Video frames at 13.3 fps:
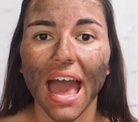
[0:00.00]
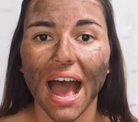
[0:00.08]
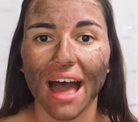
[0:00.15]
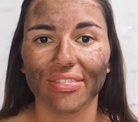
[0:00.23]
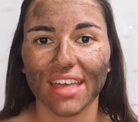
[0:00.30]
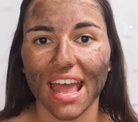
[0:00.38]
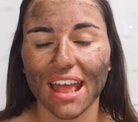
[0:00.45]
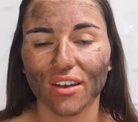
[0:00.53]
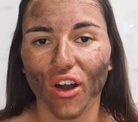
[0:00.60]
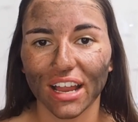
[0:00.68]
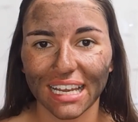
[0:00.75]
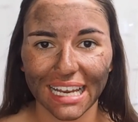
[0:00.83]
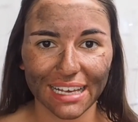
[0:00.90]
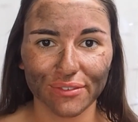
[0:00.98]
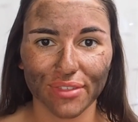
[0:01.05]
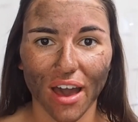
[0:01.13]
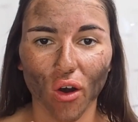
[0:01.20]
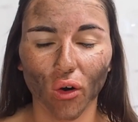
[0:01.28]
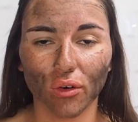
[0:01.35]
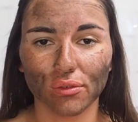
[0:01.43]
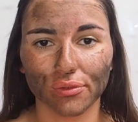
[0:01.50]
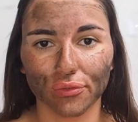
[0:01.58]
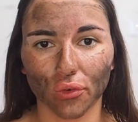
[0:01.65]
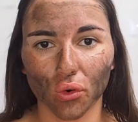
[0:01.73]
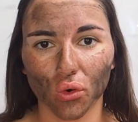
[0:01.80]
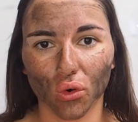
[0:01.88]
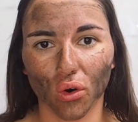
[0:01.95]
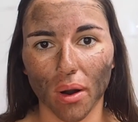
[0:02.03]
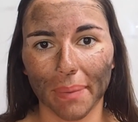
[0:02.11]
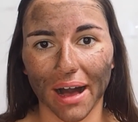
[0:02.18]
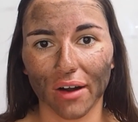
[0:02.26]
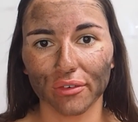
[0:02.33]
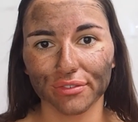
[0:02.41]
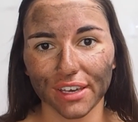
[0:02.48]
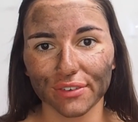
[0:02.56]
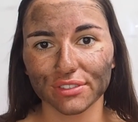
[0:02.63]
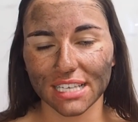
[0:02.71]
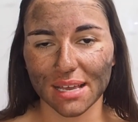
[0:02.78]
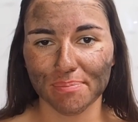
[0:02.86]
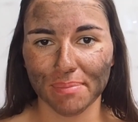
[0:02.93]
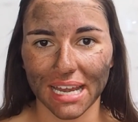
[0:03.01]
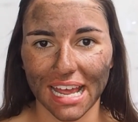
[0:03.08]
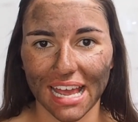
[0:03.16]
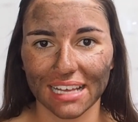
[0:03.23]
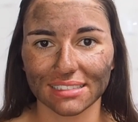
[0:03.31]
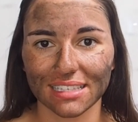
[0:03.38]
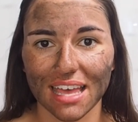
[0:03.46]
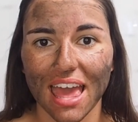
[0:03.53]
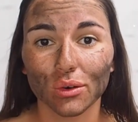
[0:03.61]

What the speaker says: And then I leave that on for about 15 minutes.